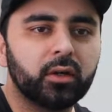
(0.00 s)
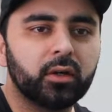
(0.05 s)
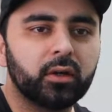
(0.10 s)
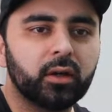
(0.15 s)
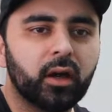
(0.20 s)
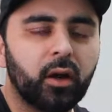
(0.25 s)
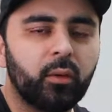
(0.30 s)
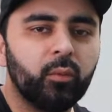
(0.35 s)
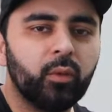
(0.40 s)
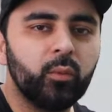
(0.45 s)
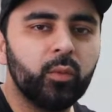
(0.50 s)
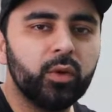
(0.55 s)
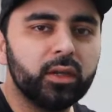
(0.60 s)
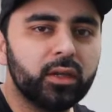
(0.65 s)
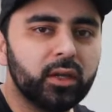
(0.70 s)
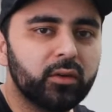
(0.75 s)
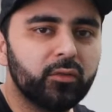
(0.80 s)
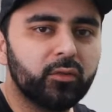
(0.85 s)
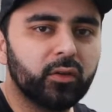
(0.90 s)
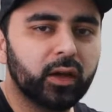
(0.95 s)
And when we
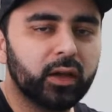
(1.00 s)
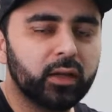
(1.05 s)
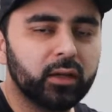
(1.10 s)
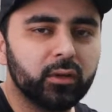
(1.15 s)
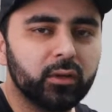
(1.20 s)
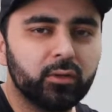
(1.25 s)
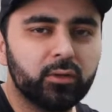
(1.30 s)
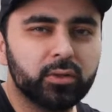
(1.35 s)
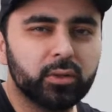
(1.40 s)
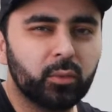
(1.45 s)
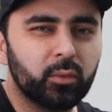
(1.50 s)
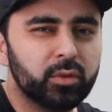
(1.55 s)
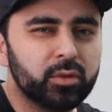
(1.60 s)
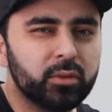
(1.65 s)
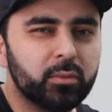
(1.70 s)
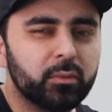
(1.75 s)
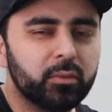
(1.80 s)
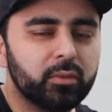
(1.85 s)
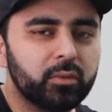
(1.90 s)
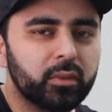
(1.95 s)
did finally lose, I
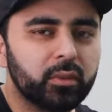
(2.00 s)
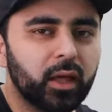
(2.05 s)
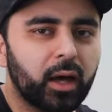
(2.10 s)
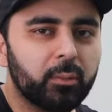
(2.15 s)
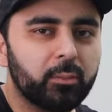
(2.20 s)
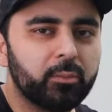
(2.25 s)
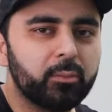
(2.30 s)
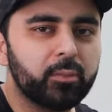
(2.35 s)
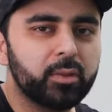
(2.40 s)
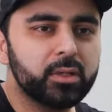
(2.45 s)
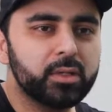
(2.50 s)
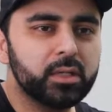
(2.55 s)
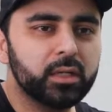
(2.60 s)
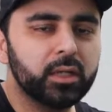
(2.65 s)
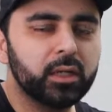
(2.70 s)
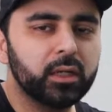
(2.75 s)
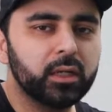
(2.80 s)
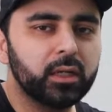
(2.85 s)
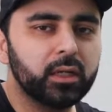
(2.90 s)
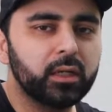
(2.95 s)
wasn't that
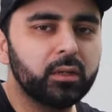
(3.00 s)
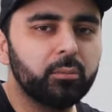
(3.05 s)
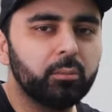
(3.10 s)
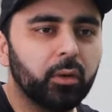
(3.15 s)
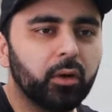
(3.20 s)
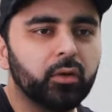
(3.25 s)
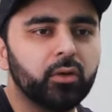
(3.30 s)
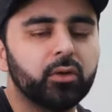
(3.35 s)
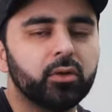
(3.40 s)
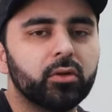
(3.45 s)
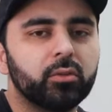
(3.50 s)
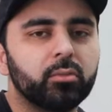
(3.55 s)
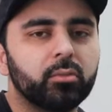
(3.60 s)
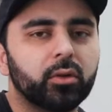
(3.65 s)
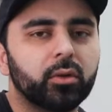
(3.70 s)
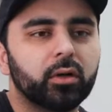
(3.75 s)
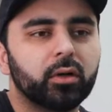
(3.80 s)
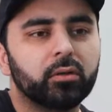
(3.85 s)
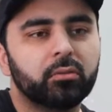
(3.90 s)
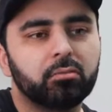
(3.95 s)
particularly bothered,
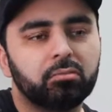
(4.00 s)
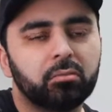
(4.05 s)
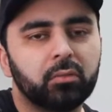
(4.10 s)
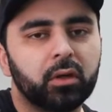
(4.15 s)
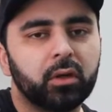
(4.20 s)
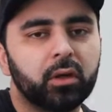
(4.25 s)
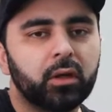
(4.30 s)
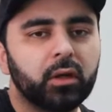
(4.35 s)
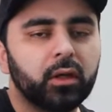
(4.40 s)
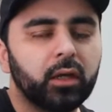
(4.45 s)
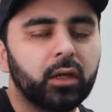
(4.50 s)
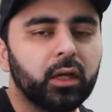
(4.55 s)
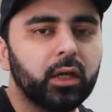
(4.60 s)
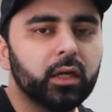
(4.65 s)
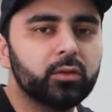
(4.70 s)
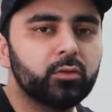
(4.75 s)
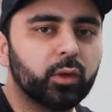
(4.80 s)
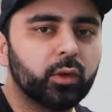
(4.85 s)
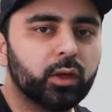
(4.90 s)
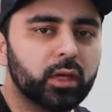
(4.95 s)
but it
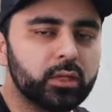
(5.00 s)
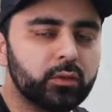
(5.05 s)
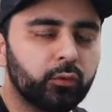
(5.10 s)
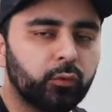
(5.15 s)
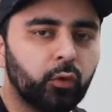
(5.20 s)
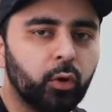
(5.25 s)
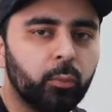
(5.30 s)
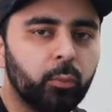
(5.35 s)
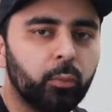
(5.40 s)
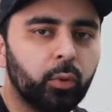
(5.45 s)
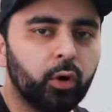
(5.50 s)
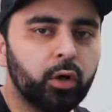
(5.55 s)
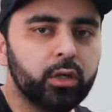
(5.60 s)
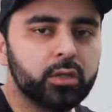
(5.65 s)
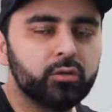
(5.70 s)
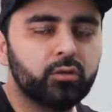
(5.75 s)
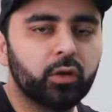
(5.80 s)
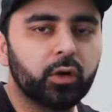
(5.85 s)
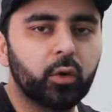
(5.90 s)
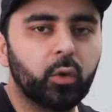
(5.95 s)
is what it is. 4
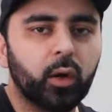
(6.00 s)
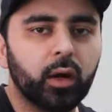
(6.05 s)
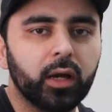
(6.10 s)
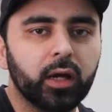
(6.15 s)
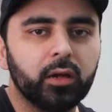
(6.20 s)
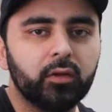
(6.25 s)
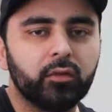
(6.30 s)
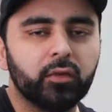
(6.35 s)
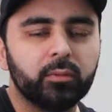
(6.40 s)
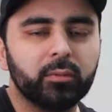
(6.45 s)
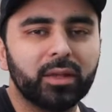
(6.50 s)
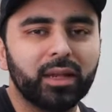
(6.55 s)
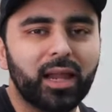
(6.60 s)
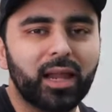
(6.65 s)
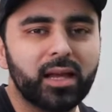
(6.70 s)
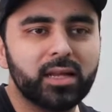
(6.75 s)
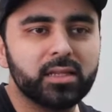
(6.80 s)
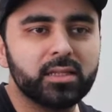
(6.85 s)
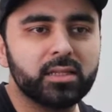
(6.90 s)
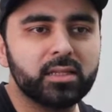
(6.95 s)
points required from the
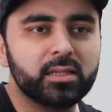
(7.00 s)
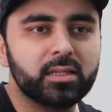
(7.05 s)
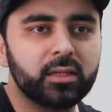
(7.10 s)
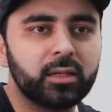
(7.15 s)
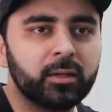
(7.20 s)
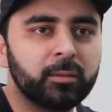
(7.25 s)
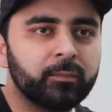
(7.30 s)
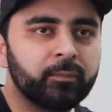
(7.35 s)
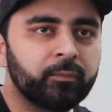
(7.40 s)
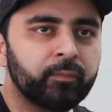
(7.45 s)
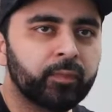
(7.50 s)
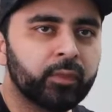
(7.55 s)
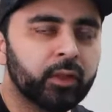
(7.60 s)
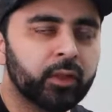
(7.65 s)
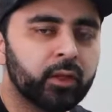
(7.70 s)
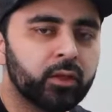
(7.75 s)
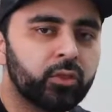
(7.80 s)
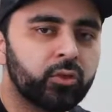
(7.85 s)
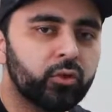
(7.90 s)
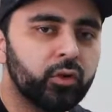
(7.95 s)
last
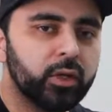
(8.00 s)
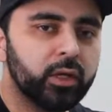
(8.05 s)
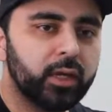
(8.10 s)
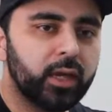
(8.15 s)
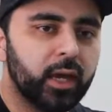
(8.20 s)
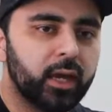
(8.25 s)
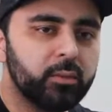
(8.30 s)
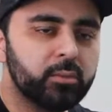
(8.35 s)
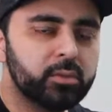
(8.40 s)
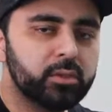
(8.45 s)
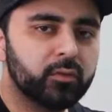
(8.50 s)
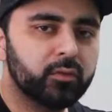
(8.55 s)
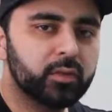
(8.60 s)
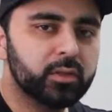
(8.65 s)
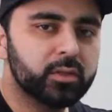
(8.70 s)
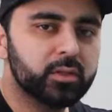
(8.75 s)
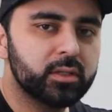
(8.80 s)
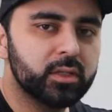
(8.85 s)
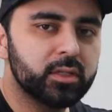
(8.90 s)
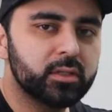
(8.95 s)
3 games of the
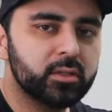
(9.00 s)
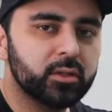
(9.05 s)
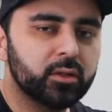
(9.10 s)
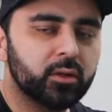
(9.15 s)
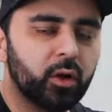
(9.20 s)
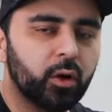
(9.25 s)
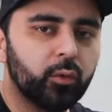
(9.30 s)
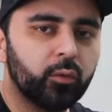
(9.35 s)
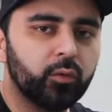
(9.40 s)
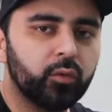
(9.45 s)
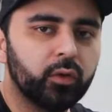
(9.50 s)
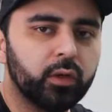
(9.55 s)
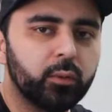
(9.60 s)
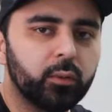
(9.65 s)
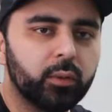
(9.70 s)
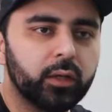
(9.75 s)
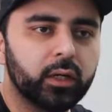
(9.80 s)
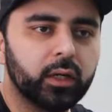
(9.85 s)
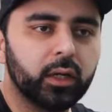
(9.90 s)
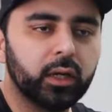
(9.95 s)
season. Hopefully
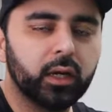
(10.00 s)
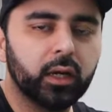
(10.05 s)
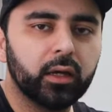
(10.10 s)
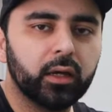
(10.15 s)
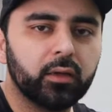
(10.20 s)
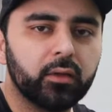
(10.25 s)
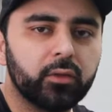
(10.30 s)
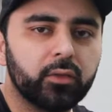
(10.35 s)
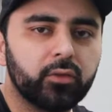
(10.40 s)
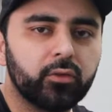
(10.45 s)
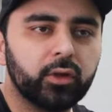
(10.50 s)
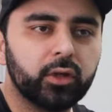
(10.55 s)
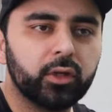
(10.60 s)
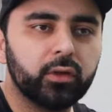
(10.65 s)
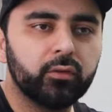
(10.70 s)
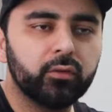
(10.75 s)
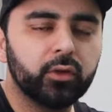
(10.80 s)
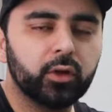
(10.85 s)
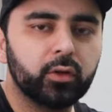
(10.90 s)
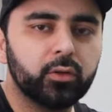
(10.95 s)
we can get 3 of
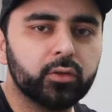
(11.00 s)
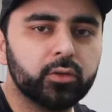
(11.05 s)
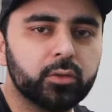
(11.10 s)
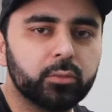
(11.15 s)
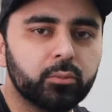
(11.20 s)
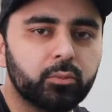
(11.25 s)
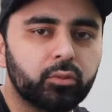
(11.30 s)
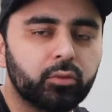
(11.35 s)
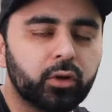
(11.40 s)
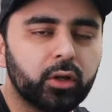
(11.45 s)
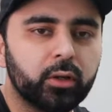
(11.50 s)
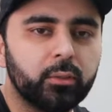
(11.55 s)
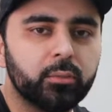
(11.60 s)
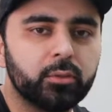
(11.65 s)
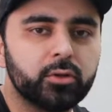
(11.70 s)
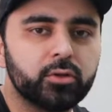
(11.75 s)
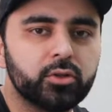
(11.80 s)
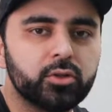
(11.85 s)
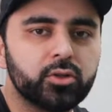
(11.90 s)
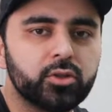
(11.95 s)
those and pretty
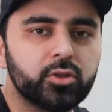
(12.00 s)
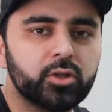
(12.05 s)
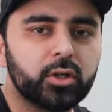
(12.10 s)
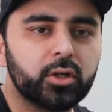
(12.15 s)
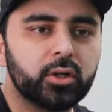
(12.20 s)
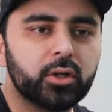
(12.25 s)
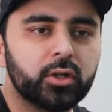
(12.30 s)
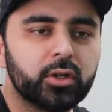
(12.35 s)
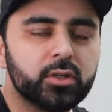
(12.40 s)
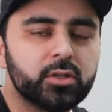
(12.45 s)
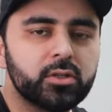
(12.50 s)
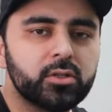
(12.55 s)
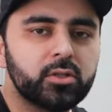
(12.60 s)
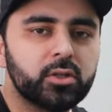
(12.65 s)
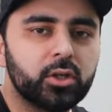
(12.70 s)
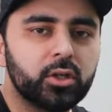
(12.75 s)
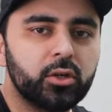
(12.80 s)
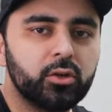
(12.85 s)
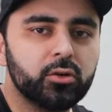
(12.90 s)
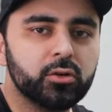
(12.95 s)
much
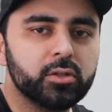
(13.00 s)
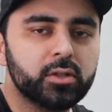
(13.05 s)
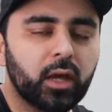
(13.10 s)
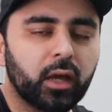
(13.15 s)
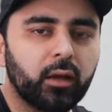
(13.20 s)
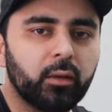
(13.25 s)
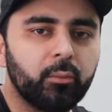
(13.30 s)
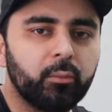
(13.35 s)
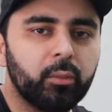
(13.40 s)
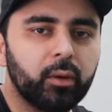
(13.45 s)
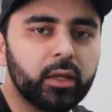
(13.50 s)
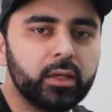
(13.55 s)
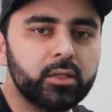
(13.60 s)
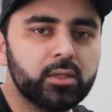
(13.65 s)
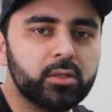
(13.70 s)
secure second place